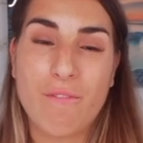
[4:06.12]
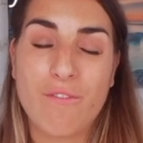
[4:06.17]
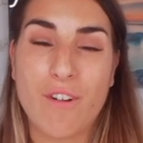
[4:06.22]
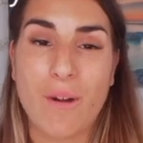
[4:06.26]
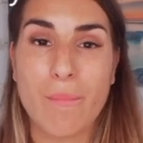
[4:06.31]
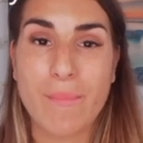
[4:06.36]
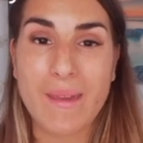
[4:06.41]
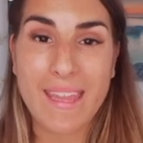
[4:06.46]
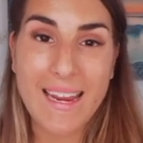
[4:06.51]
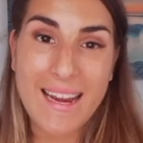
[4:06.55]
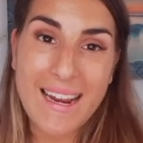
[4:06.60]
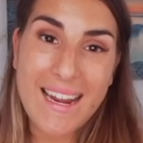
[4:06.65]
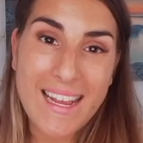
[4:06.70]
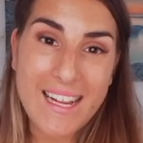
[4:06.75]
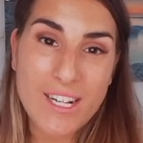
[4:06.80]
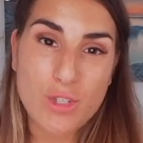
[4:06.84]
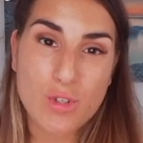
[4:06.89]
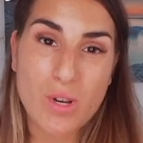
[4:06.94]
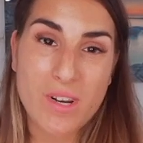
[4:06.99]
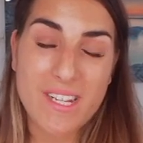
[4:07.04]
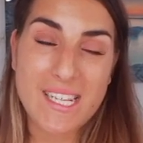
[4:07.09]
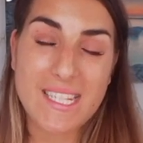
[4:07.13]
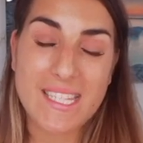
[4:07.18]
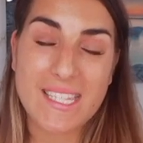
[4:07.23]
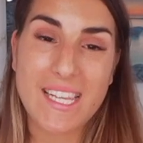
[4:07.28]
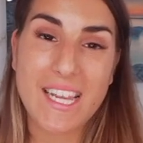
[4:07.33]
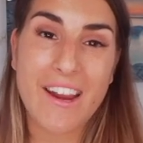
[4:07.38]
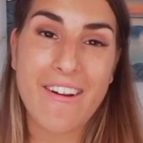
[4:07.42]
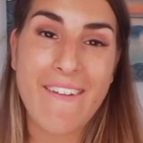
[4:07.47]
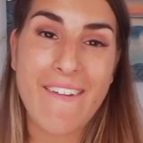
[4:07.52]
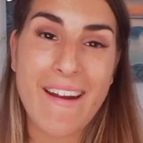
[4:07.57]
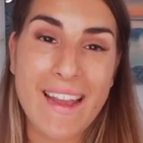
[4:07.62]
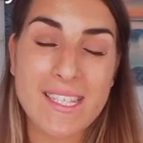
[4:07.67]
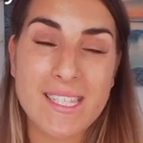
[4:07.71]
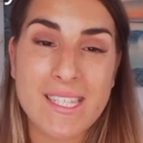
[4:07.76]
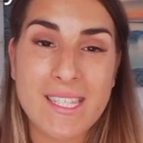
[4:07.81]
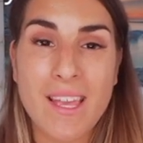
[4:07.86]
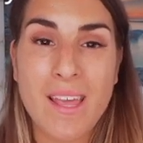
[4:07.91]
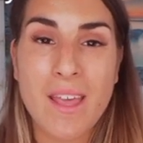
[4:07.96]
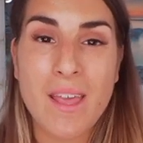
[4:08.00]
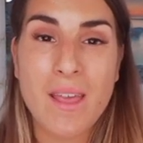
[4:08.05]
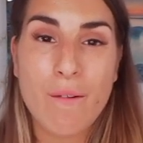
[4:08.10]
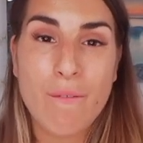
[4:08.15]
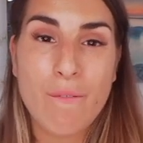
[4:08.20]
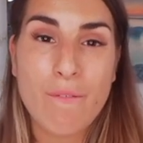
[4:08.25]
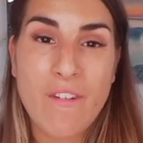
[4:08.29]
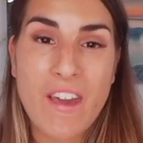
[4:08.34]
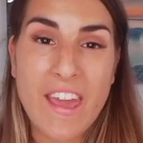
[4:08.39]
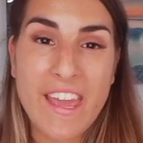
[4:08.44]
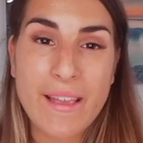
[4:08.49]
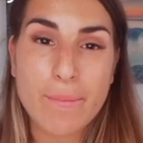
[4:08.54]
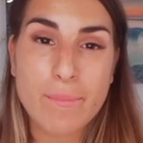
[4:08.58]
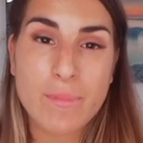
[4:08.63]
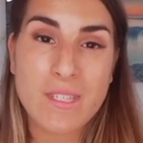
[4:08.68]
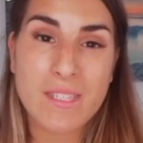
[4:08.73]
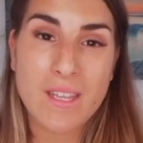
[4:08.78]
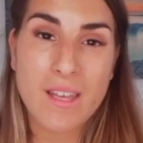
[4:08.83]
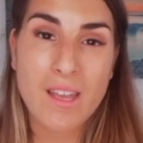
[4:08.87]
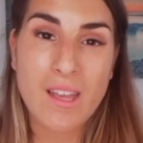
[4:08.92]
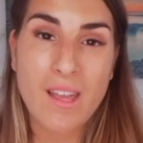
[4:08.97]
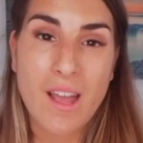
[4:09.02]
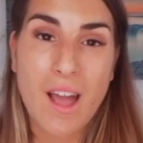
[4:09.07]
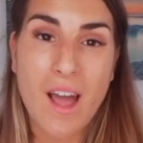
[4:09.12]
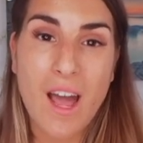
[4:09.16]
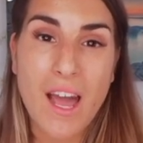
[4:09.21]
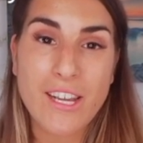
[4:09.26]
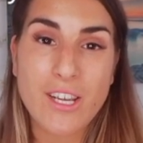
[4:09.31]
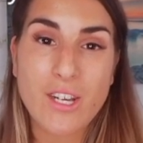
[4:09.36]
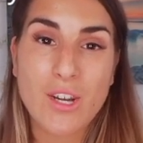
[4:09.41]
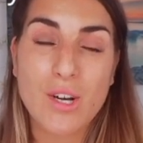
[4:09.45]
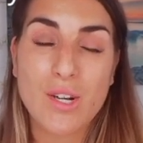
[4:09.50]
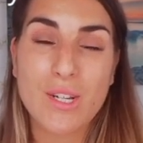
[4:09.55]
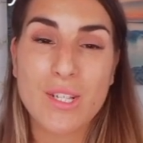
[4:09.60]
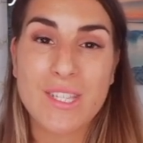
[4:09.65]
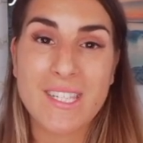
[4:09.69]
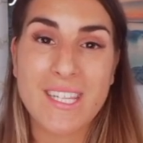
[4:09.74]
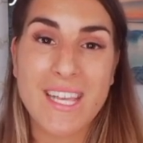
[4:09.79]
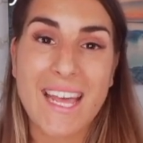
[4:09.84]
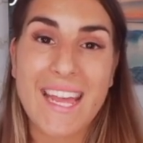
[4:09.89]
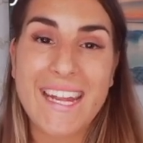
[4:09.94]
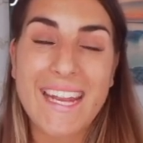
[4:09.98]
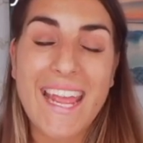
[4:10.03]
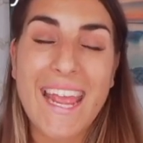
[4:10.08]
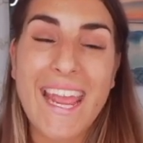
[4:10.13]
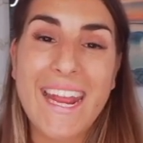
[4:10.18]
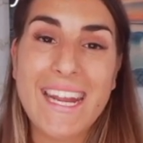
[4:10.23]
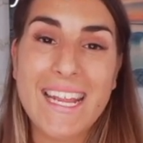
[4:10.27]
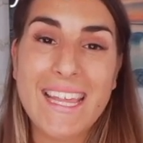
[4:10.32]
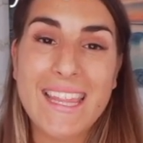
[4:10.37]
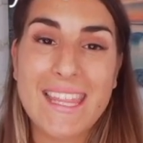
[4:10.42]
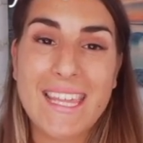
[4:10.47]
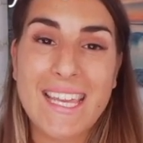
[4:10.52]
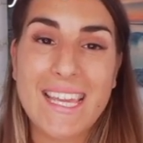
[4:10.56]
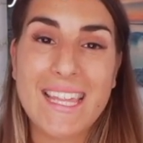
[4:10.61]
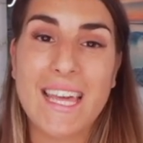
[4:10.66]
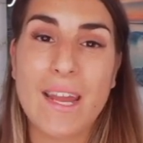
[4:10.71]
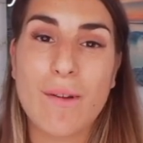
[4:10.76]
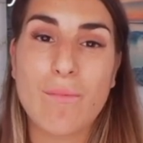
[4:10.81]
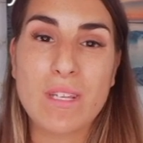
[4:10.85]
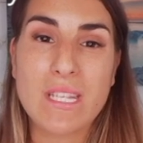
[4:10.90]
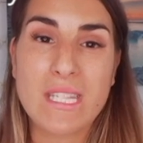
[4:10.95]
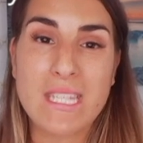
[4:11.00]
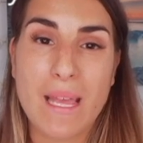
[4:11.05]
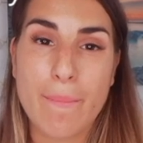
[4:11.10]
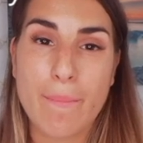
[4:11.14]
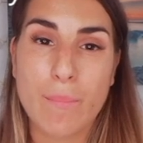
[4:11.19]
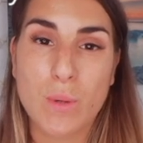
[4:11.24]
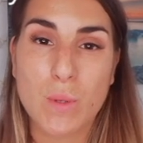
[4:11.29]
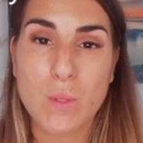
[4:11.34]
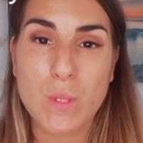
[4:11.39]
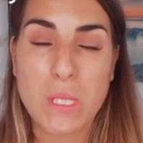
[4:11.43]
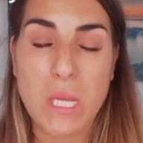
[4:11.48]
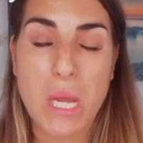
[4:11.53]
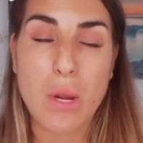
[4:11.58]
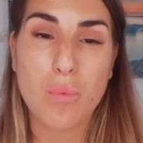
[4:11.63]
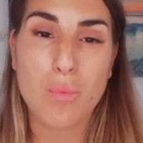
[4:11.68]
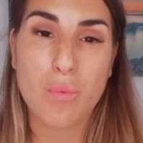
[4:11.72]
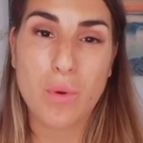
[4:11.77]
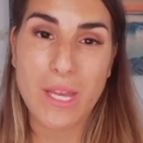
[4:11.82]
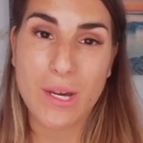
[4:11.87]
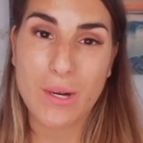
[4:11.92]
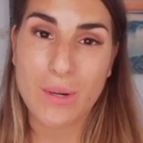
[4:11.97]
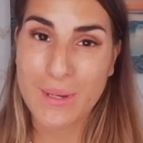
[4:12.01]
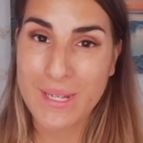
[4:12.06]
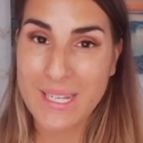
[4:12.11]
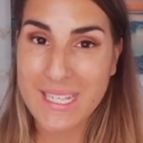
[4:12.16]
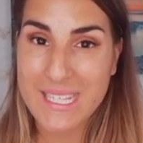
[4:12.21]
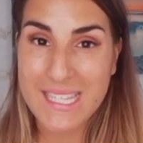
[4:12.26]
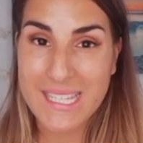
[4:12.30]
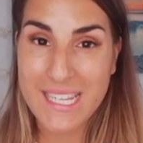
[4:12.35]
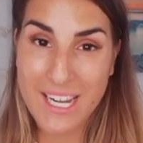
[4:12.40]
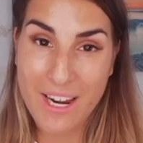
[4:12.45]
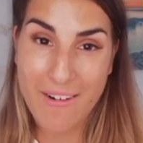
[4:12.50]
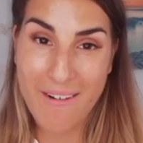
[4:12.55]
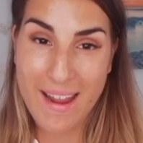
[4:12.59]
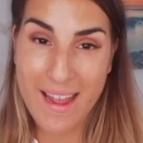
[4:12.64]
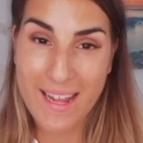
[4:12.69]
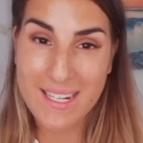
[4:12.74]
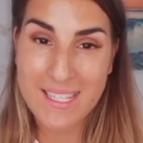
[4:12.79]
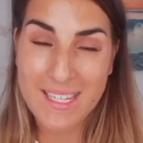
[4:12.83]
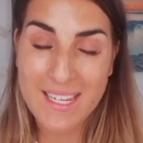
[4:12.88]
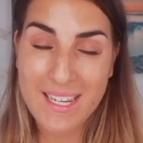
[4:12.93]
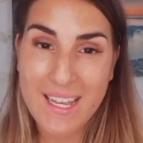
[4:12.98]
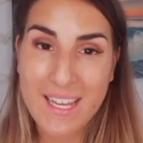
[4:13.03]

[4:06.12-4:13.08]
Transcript: from electronic cigarettes, vapes, IQOS and anything that resembles a real cigarette.